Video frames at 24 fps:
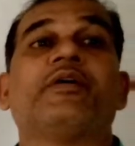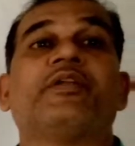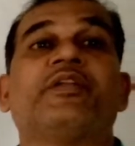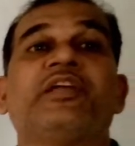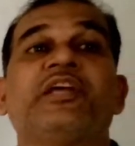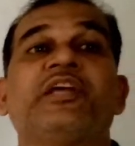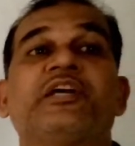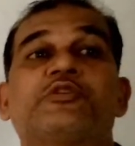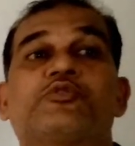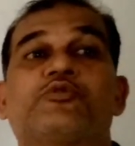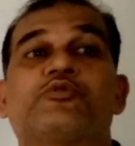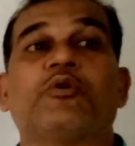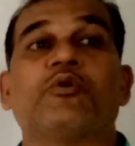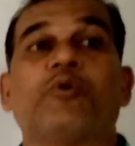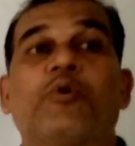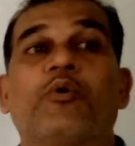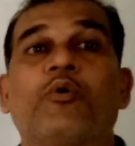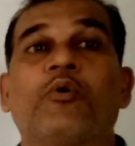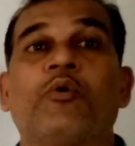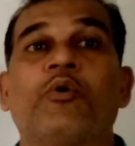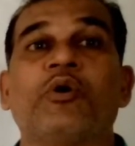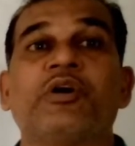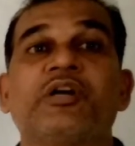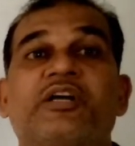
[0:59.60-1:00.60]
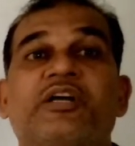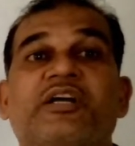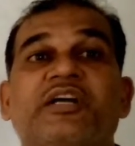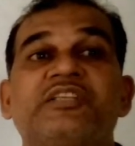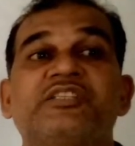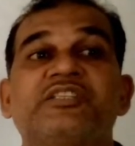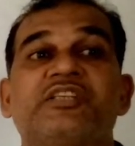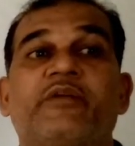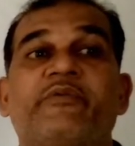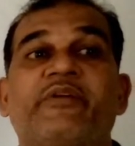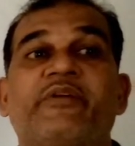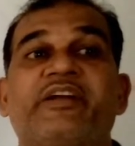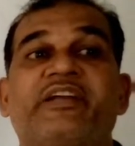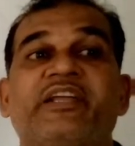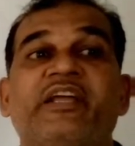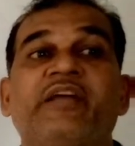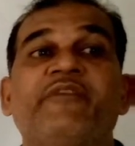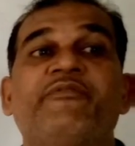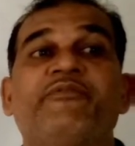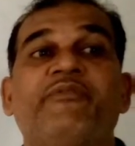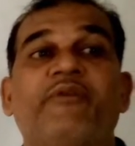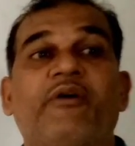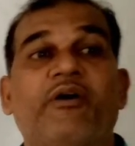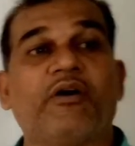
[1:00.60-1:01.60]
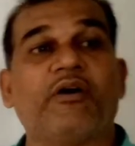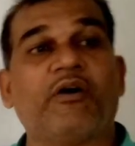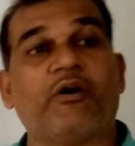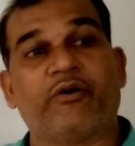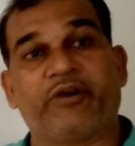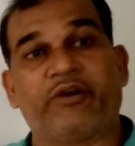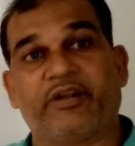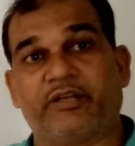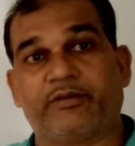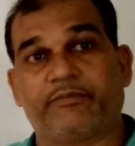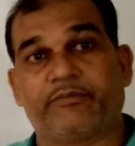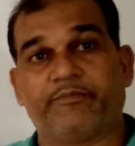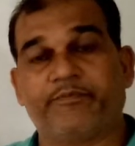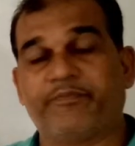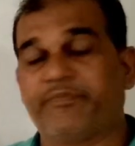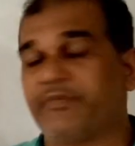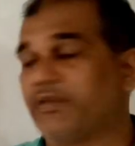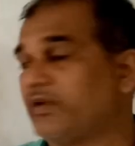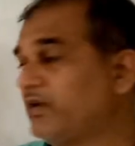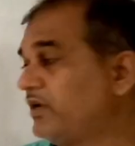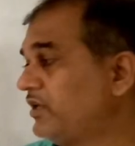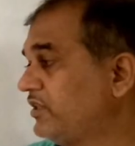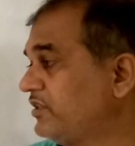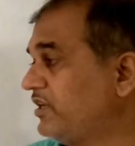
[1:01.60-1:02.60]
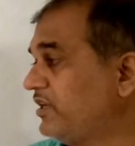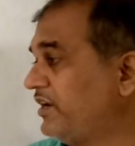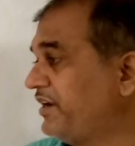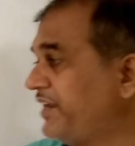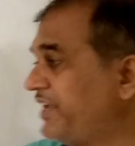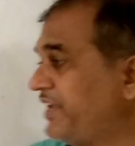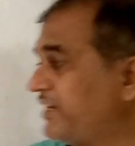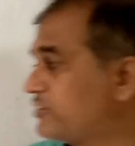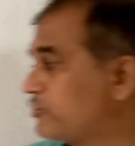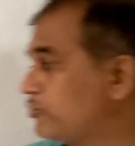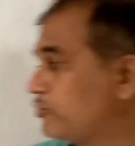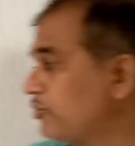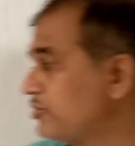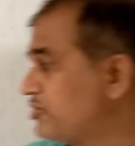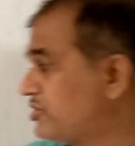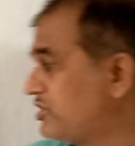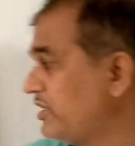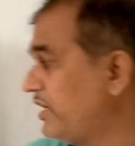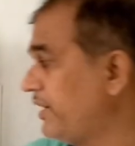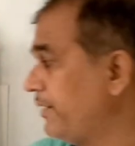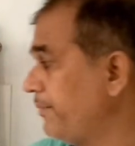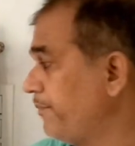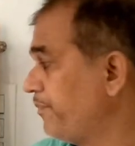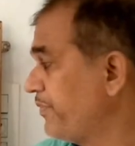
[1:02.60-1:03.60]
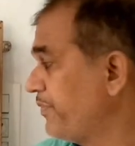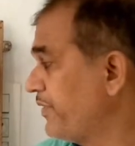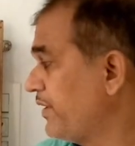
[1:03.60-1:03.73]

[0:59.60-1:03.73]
restore old conservative order. The next question,